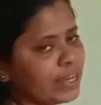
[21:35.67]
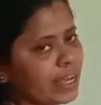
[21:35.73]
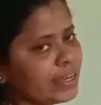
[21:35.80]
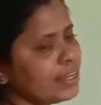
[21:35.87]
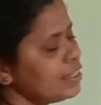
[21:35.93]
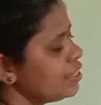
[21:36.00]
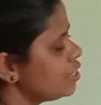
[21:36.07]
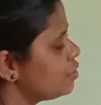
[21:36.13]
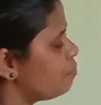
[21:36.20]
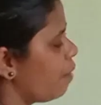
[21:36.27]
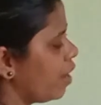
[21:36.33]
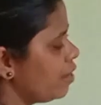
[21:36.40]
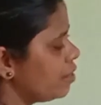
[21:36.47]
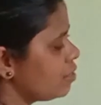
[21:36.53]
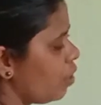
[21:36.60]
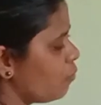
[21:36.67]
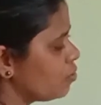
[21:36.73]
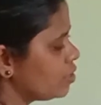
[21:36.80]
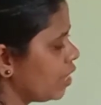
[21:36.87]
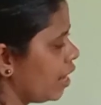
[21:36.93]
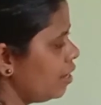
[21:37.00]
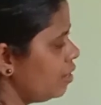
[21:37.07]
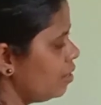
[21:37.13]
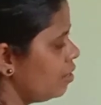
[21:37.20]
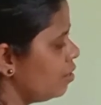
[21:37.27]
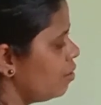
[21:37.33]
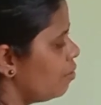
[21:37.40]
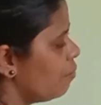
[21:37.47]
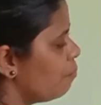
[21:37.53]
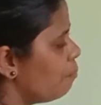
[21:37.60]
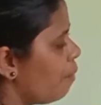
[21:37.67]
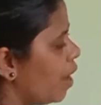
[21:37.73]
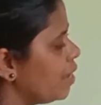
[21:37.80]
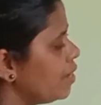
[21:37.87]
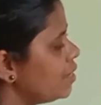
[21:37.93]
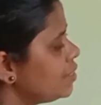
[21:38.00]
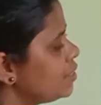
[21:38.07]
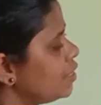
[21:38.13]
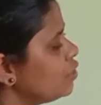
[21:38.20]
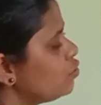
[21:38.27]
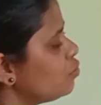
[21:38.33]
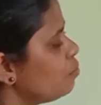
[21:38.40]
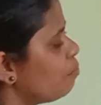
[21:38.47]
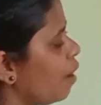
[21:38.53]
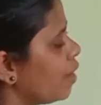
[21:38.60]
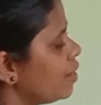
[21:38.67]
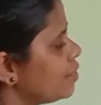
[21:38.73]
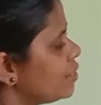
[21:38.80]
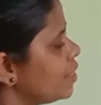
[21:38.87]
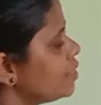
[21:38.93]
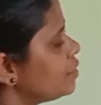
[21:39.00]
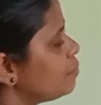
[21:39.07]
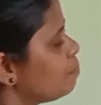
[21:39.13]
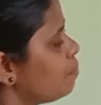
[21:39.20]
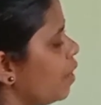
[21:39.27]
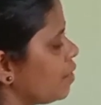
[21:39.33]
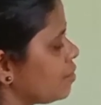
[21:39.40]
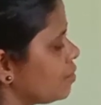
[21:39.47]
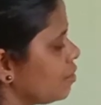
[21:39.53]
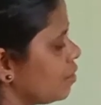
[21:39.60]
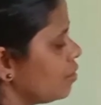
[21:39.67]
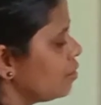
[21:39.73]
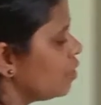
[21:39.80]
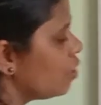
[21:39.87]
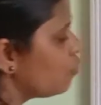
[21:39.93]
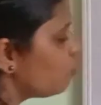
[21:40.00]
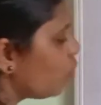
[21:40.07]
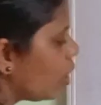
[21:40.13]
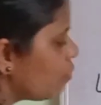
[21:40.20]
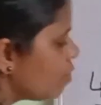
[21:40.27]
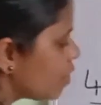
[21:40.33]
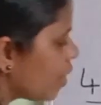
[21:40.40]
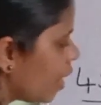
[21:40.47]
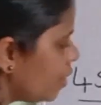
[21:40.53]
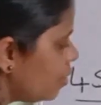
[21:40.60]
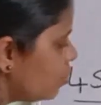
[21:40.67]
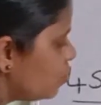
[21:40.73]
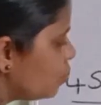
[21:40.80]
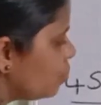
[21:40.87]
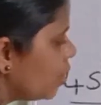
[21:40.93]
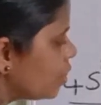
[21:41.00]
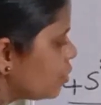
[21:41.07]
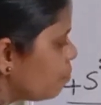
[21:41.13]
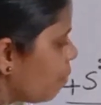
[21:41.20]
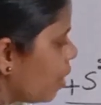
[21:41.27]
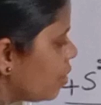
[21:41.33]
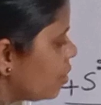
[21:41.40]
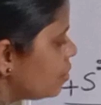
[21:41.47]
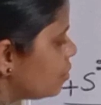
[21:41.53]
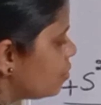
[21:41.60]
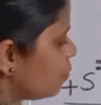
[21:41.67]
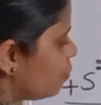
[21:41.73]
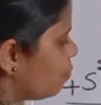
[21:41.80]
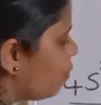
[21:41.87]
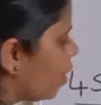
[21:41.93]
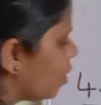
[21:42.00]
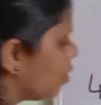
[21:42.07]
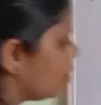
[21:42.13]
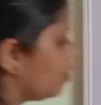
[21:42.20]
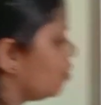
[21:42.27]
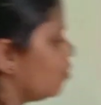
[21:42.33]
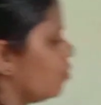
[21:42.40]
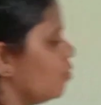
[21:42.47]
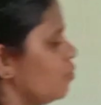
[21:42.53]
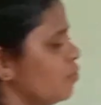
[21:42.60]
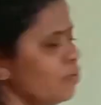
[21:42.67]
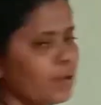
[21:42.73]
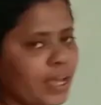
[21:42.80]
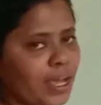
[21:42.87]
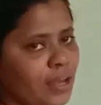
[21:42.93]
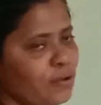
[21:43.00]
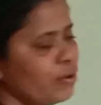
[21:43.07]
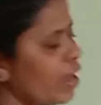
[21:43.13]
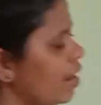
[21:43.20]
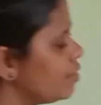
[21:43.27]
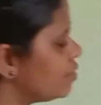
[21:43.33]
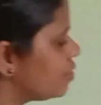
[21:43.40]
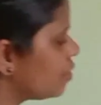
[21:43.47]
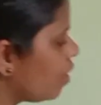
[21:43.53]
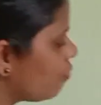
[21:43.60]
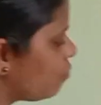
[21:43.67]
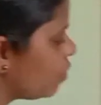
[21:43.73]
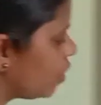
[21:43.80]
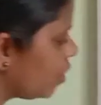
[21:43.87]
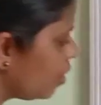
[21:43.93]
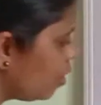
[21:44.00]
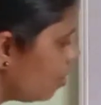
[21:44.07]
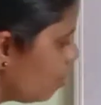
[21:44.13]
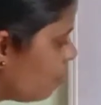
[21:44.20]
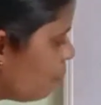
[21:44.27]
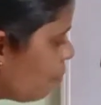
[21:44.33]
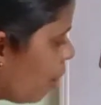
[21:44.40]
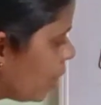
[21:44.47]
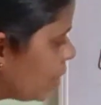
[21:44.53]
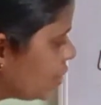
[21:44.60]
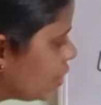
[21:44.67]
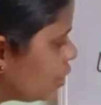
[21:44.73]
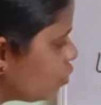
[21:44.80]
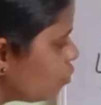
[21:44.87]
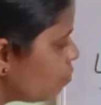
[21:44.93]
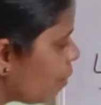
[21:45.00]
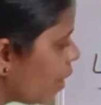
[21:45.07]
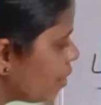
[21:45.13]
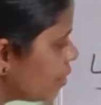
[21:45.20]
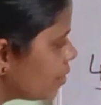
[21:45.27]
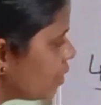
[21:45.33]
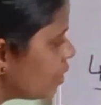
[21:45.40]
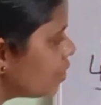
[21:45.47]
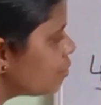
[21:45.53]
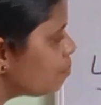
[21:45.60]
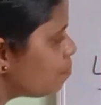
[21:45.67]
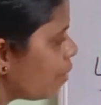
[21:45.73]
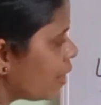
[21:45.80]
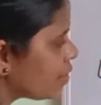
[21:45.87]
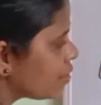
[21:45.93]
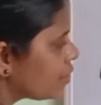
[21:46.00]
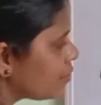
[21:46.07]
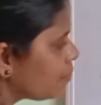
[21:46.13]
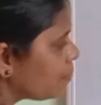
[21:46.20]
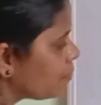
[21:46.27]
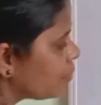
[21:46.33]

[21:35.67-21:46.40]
taken this minus outside, minus into minus is plus, therefore I will write 2s minus 1. Okay, look at this carefully. Minus into minus is plus.